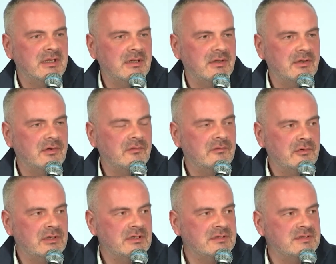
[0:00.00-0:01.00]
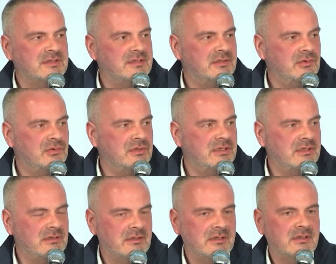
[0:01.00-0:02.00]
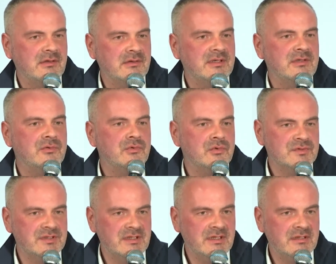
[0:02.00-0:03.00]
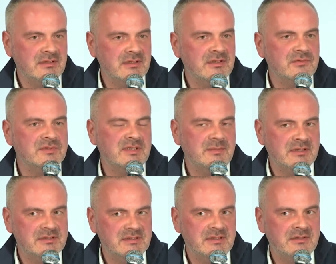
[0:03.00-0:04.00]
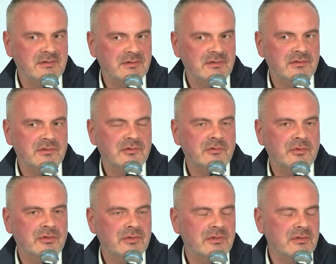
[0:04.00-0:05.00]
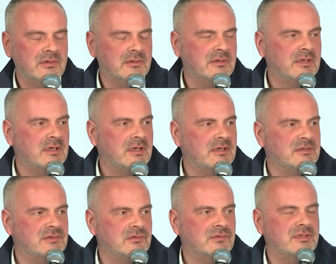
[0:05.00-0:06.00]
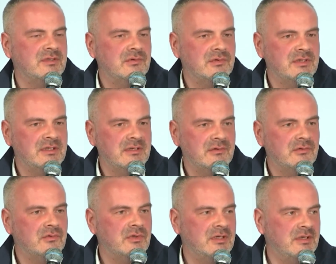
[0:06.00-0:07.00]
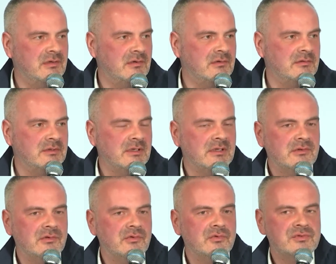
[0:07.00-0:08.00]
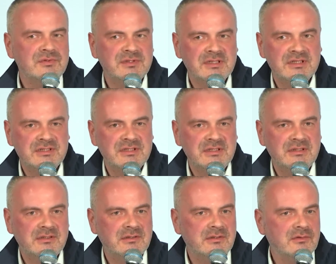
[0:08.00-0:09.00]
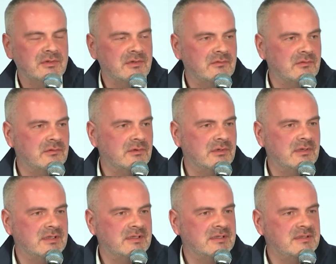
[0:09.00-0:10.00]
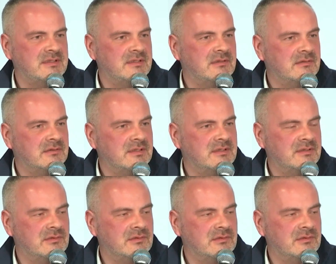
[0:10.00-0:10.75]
things that doesn't concern us, but we will try to see if the data that we own as an entrepreneur are data from our client, from our users,